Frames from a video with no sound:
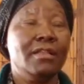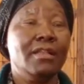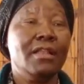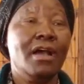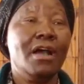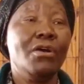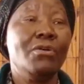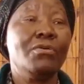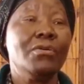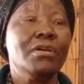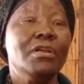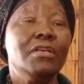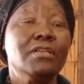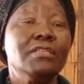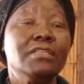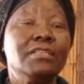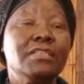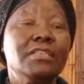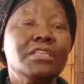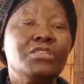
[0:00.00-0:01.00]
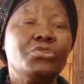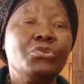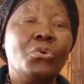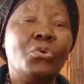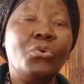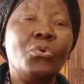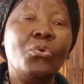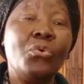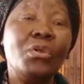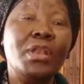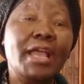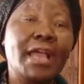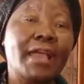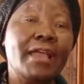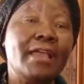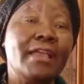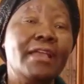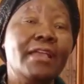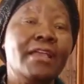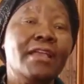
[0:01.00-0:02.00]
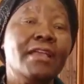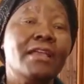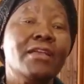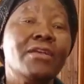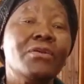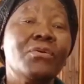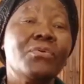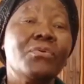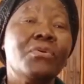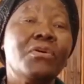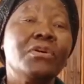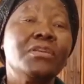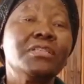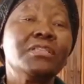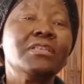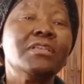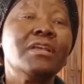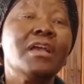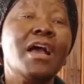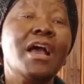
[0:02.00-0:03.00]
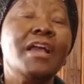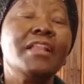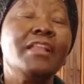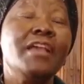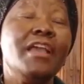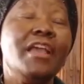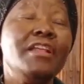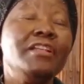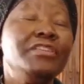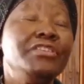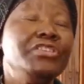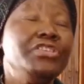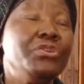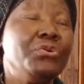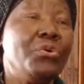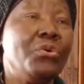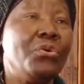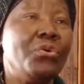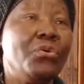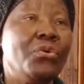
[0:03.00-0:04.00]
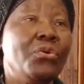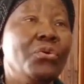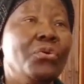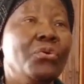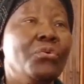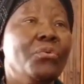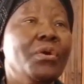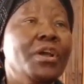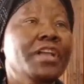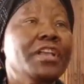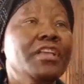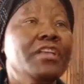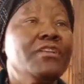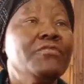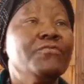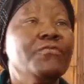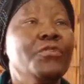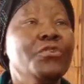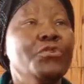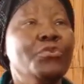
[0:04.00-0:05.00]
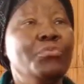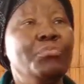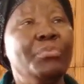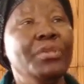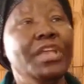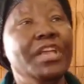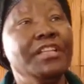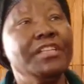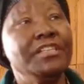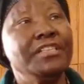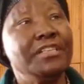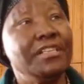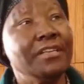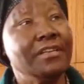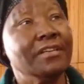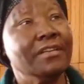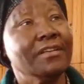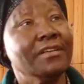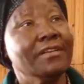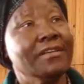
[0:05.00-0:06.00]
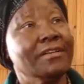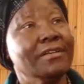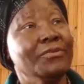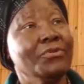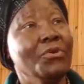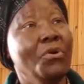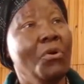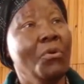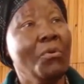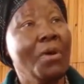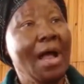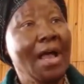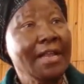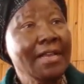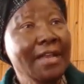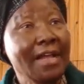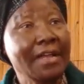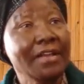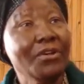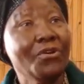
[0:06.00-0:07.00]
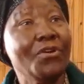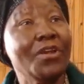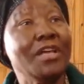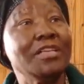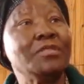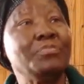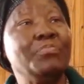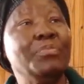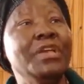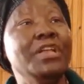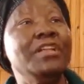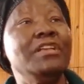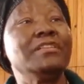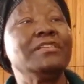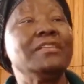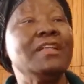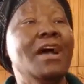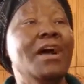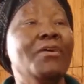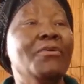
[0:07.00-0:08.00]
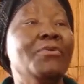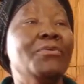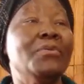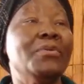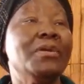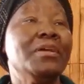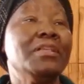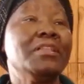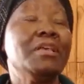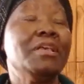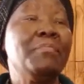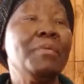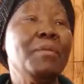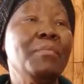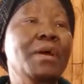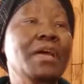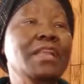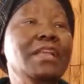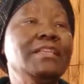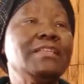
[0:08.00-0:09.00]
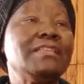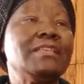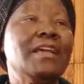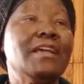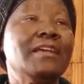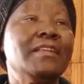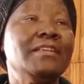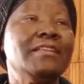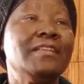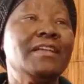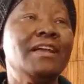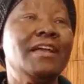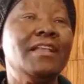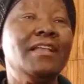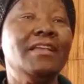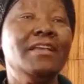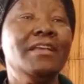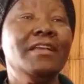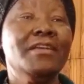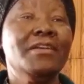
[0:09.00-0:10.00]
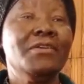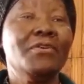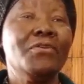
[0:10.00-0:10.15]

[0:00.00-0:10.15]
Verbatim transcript: Now, Zitukule was an NGO working for UPND. No wonder Nicholas Piri is now the permanent secretary